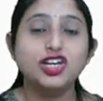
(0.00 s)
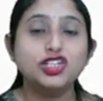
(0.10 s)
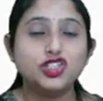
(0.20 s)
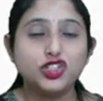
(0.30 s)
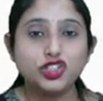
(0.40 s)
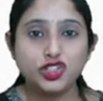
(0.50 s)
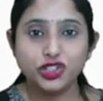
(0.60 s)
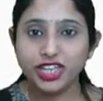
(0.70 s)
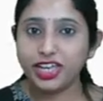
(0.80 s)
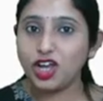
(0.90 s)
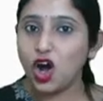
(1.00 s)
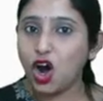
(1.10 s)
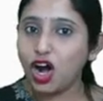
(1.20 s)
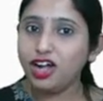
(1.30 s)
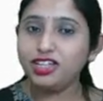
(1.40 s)
So to get
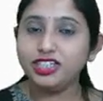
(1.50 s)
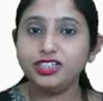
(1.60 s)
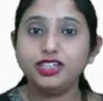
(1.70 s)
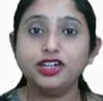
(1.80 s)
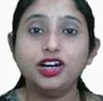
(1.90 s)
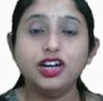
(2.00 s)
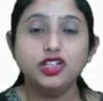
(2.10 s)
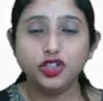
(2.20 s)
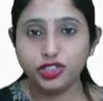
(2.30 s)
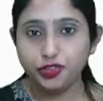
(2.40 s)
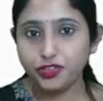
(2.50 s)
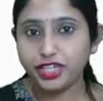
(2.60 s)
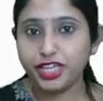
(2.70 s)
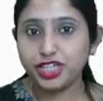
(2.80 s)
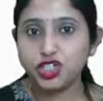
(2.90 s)
all the
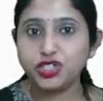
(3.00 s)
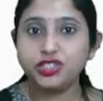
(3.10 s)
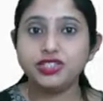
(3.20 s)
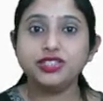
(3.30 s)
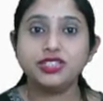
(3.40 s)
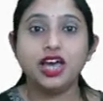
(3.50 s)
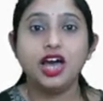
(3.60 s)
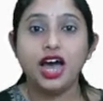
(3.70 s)
notifications